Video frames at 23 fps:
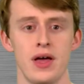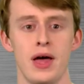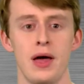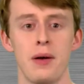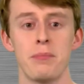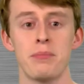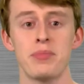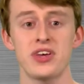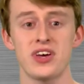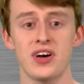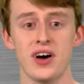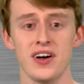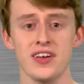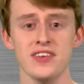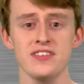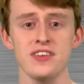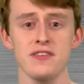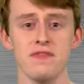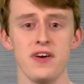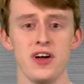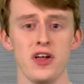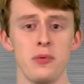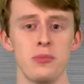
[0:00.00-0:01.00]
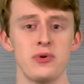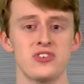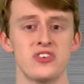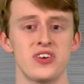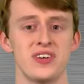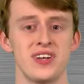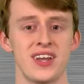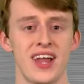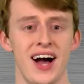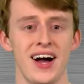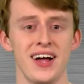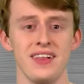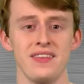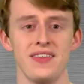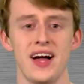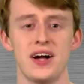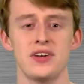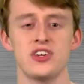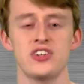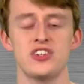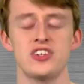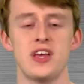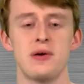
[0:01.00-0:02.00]
Because developers are not
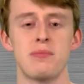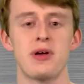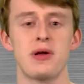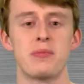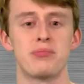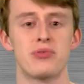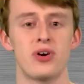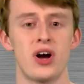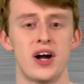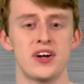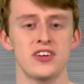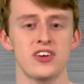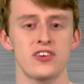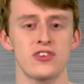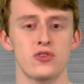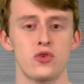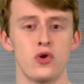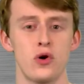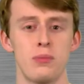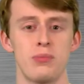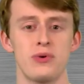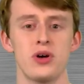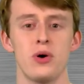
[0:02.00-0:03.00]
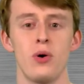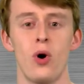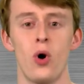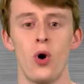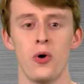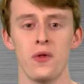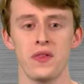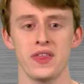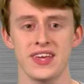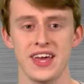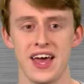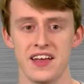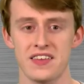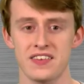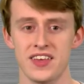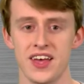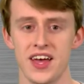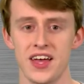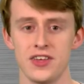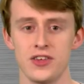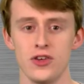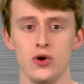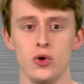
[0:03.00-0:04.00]
allowed to ship a Project Scorpio only
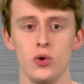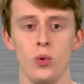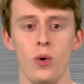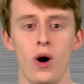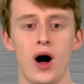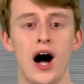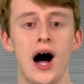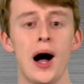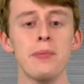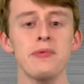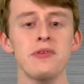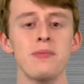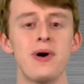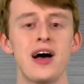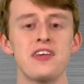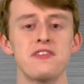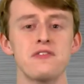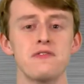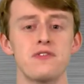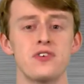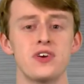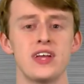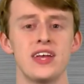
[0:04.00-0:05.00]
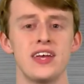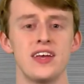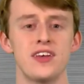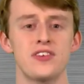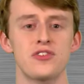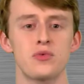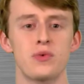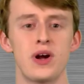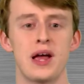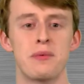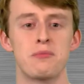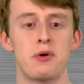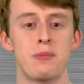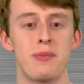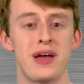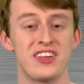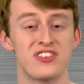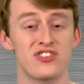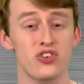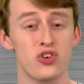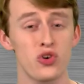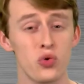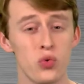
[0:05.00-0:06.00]
SKU, optimizing for ESRAM
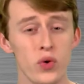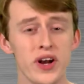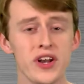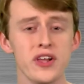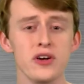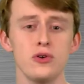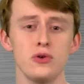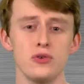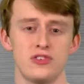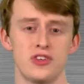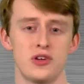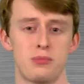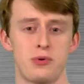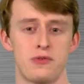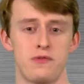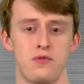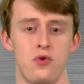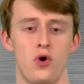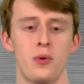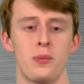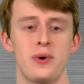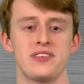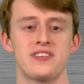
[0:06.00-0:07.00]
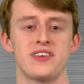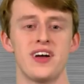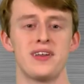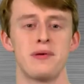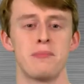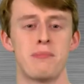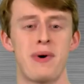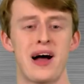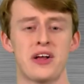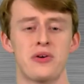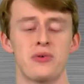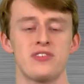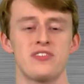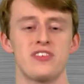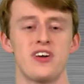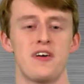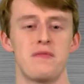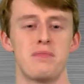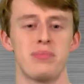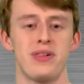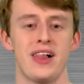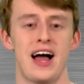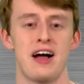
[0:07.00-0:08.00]
remains critical to performance on
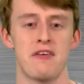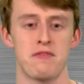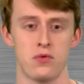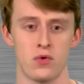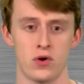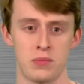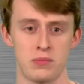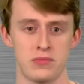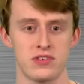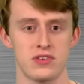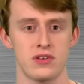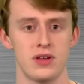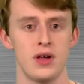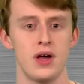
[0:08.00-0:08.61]
Microsoft platforms."